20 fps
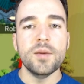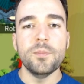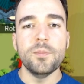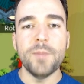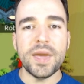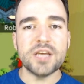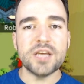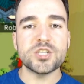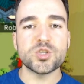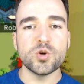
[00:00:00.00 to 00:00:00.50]

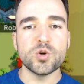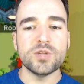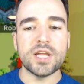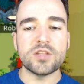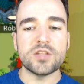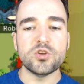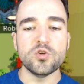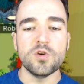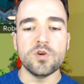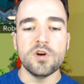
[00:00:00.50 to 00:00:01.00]
Make sure
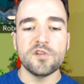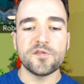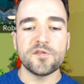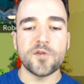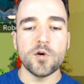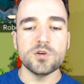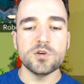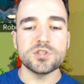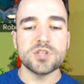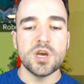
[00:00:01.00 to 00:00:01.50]
that you
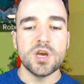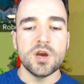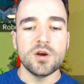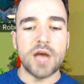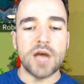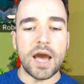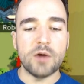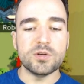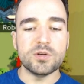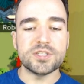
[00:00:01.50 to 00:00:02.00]
first,
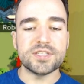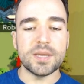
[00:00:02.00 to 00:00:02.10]
I would say,